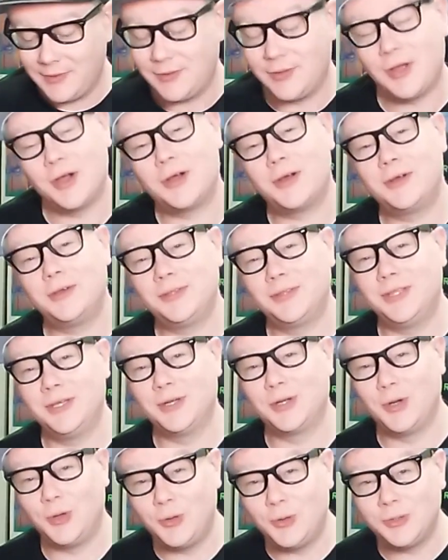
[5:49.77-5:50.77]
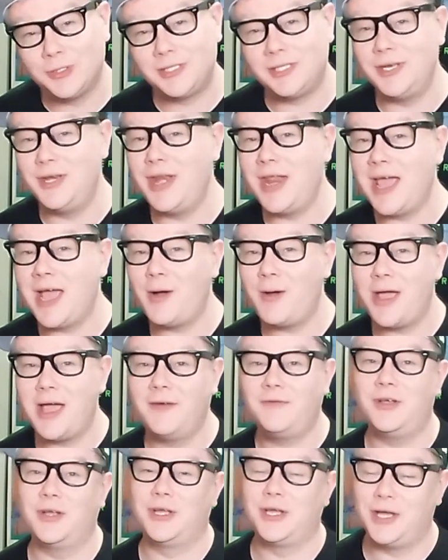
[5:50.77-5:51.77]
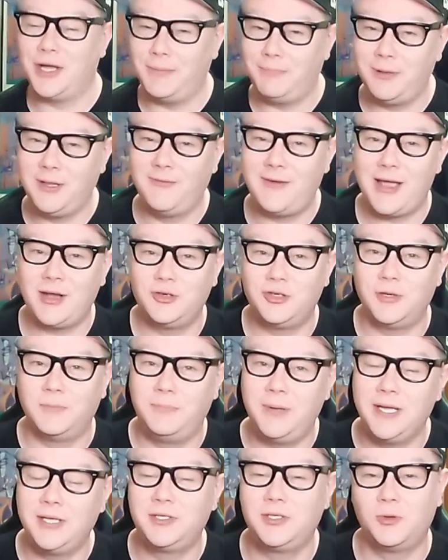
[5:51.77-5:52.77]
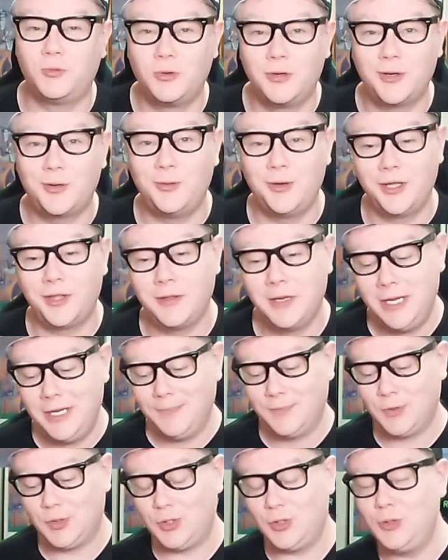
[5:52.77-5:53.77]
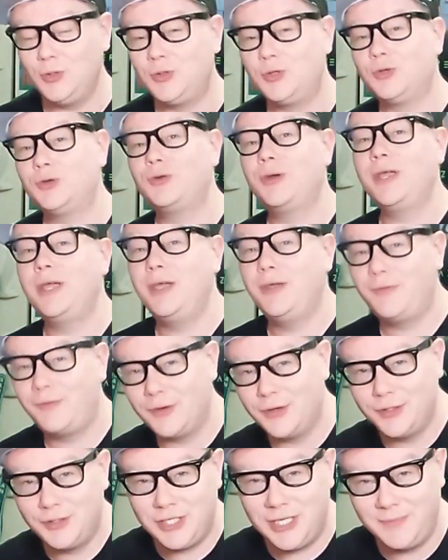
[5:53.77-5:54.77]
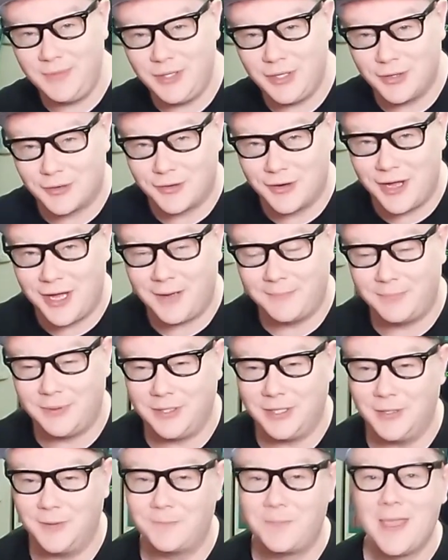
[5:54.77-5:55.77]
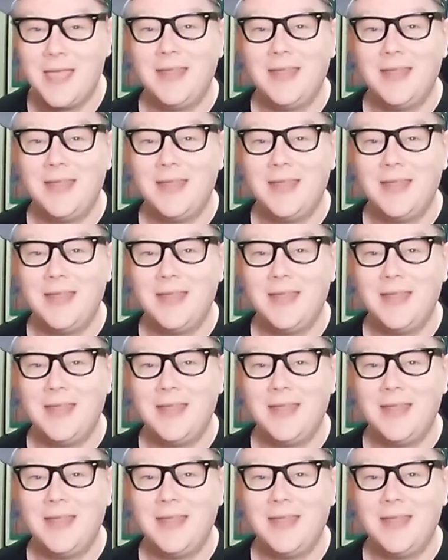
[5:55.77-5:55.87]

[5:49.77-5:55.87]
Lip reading: The Colts now have a couple of extra picks to work with to trade for Jimmy Garoppolo.